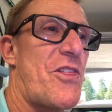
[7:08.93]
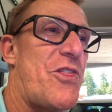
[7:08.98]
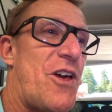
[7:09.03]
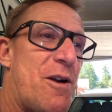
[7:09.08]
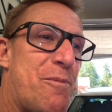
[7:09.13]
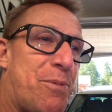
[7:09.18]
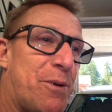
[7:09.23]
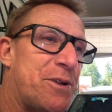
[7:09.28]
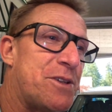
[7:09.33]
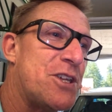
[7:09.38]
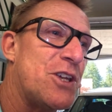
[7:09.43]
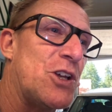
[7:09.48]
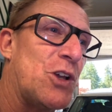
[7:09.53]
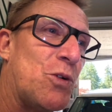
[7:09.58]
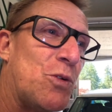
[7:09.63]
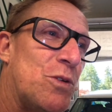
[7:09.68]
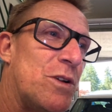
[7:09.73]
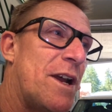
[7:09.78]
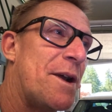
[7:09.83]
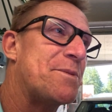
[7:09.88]
a thumper
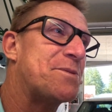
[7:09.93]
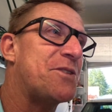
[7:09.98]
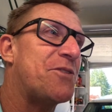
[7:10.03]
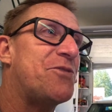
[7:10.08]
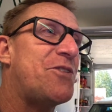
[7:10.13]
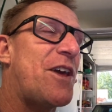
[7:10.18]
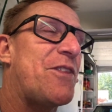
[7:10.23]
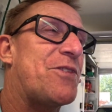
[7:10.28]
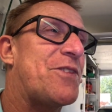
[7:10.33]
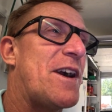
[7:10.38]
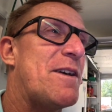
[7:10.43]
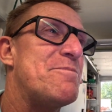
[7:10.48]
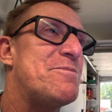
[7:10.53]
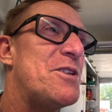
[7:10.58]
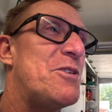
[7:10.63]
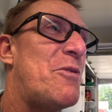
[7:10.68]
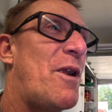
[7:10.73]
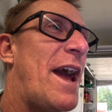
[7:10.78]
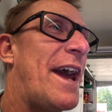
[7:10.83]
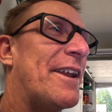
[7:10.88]
too. It thumped
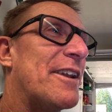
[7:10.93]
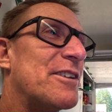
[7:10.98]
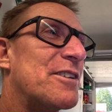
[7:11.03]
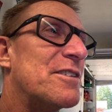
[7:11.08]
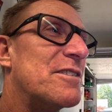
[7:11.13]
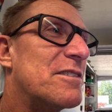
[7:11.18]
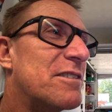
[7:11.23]
and rattled.